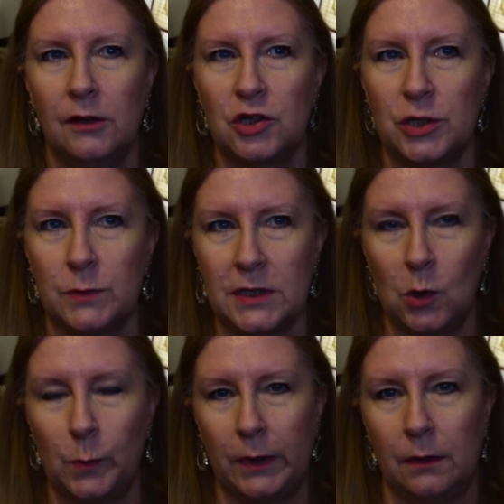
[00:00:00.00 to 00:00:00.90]
she was
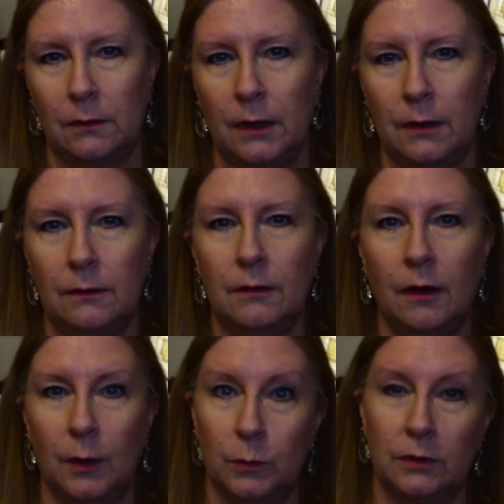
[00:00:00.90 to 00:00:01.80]
hoping that
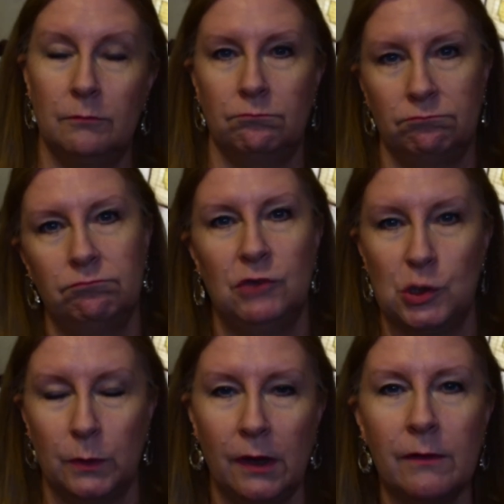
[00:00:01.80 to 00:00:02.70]
I would
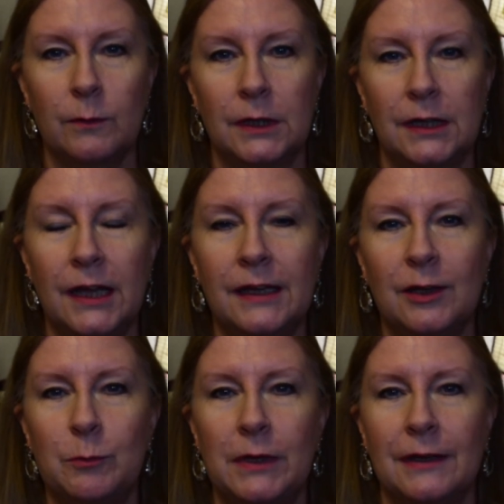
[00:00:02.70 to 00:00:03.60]
do another one like
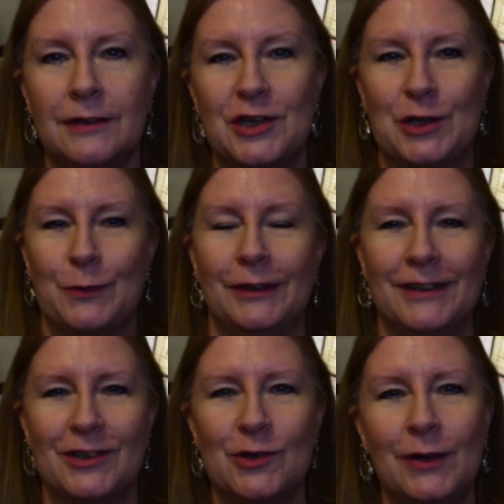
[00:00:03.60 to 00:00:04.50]
it because she really
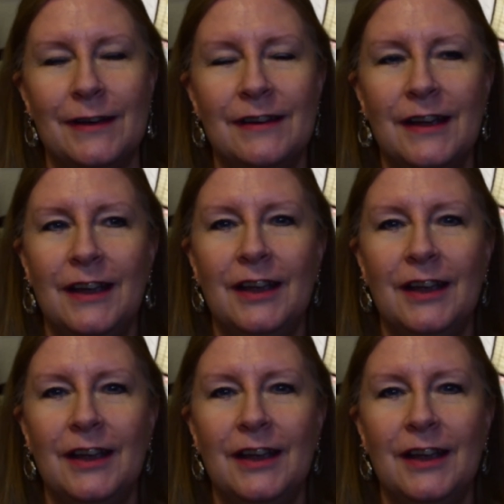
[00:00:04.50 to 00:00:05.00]
enjoyed it.